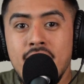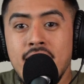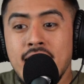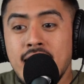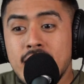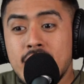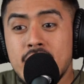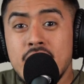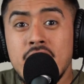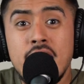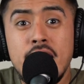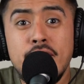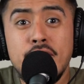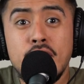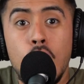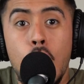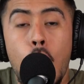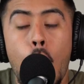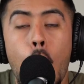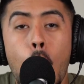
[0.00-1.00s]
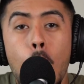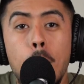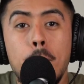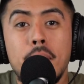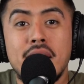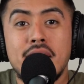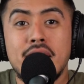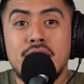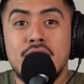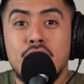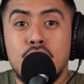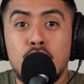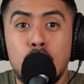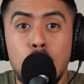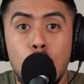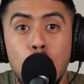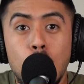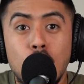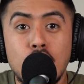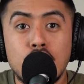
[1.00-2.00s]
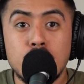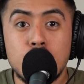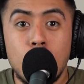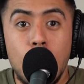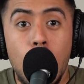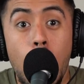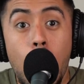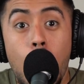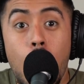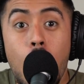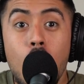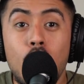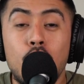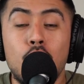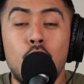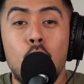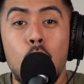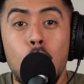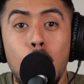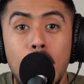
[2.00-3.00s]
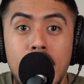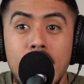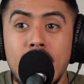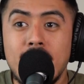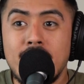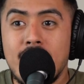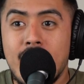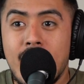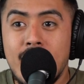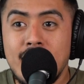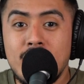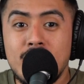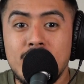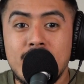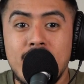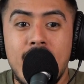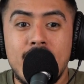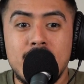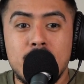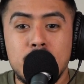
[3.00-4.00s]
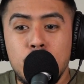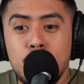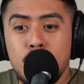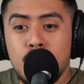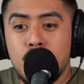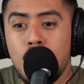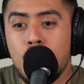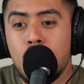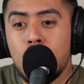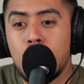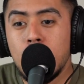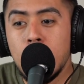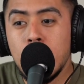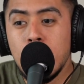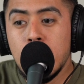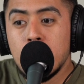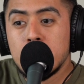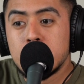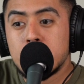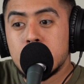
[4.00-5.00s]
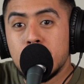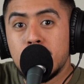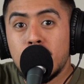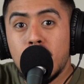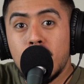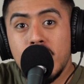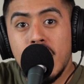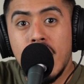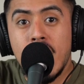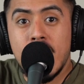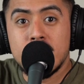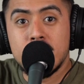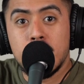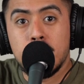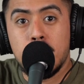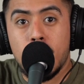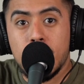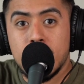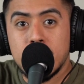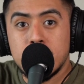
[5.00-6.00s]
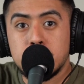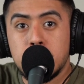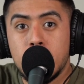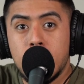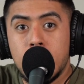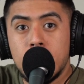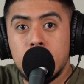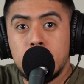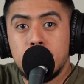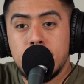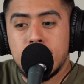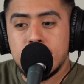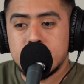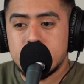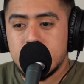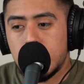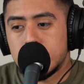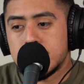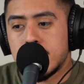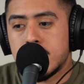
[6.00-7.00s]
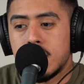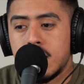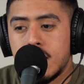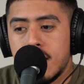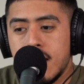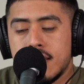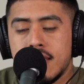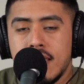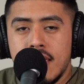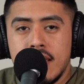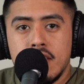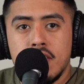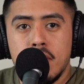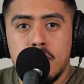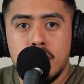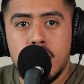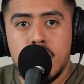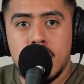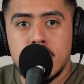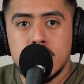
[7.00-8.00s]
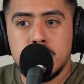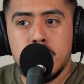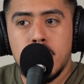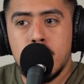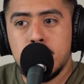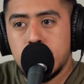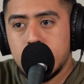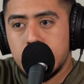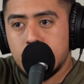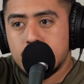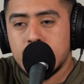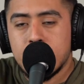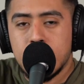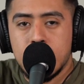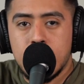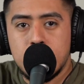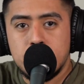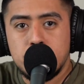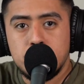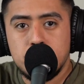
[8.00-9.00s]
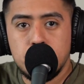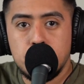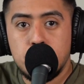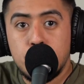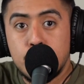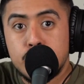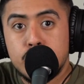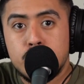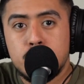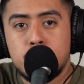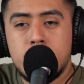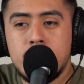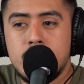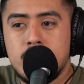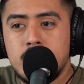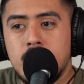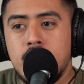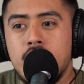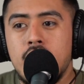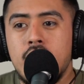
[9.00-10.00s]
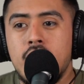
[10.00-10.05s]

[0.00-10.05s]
And I couldn't even open the doors all the way. Like I literally had to move the car to the very edge of the parking spot because I was at the end of the parking spot, but there was like a lot of bushes around.